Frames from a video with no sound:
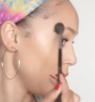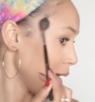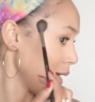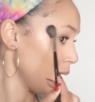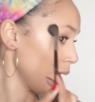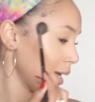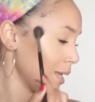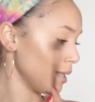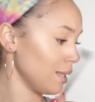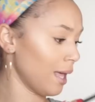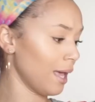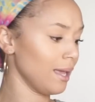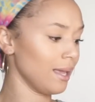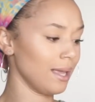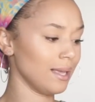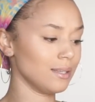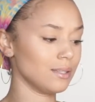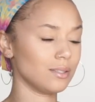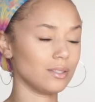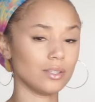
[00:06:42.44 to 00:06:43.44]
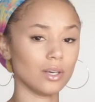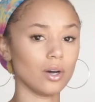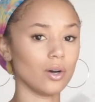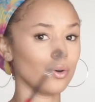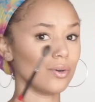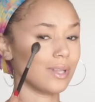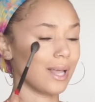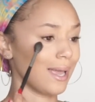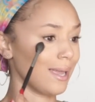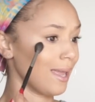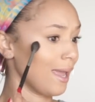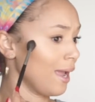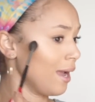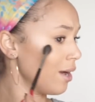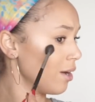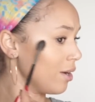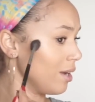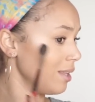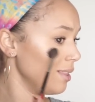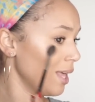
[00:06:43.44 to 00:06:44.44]
And I like, it's so like
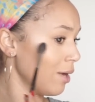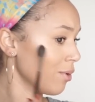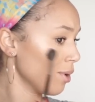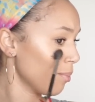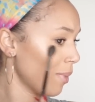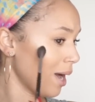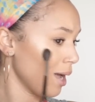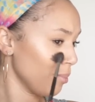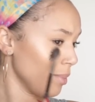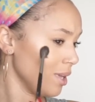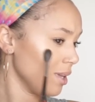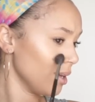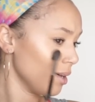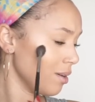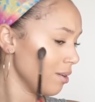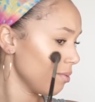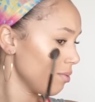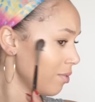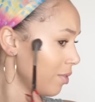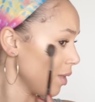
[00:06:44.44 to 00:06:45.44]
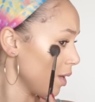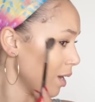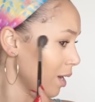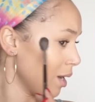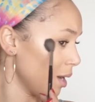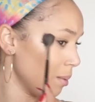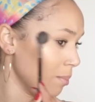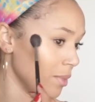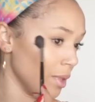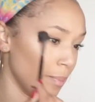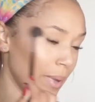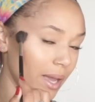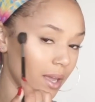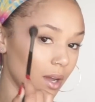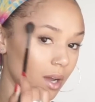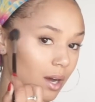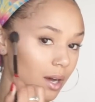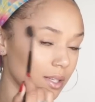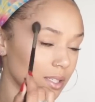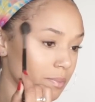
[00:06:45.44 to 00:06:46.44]
airy. They remind me of the
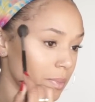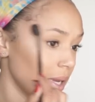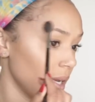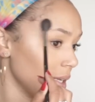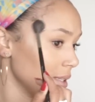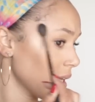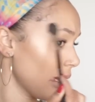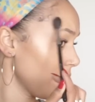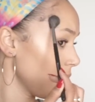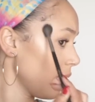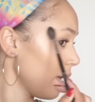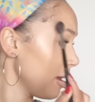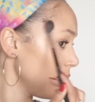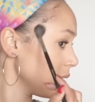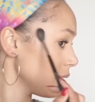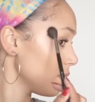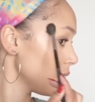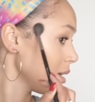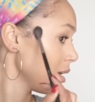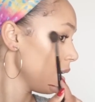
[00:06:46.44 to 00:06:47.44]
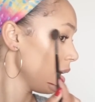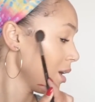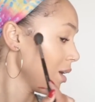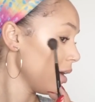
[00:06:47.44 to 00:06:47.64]
Becca Cosmetics highlights.